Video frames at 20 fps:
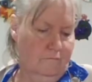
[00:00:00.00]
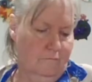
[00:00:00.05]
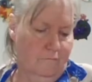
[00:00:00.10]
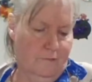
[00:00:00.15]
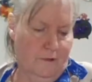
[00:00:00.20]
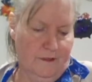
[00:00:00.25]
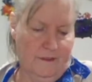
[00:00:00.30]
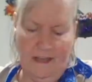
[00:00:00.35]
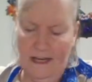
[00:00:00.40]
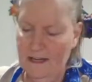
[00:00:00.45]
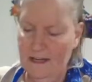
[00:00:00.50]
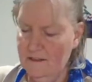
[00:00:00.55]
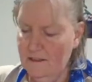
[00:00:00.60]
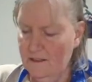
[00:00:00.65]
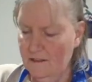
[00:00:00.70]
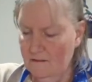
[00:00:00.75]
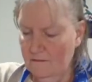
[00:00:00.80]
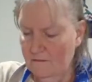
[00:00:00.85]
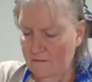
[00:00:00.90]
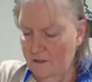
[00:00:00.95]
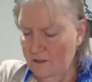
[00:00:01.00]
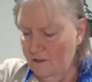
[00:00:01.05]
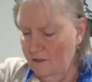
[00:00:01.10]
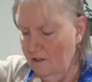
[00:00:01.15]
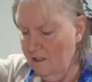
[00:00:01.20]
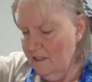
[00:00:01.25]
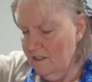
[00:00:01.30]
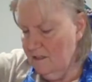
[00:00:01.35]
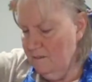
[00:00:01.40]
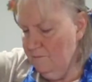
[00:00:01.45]
with that. So
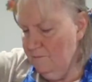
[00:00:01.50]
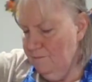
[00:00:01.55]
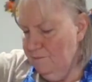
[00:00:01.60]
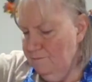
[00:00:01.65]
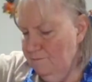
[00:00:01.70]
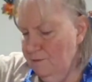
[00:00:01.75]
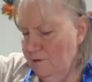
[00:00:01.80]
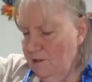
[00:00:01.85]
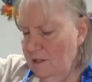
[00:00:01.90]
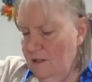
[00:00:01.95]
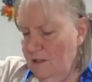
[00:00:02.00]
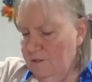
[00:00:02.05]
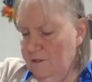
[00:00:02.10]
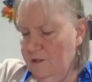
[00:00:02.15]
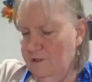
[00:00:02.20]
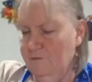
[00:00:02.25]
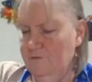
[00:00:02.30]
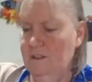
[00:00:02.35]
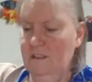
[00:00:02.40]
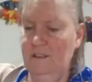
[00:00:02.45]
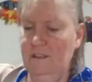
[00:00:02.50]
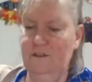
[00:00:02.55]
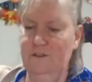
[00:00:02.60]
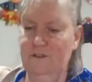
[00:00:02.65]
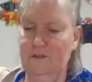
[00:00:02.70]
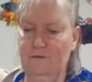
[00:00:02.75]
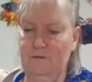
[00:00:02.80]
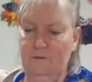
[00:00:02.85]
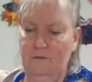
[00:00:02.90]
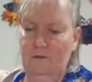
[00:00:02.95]
let's pull out the green
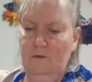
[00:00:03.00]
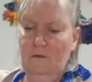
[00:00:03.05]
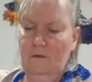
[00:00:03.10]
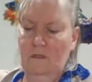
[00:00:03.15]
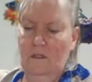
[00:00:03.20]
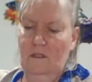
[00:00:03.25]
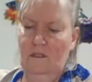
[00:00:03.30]
too.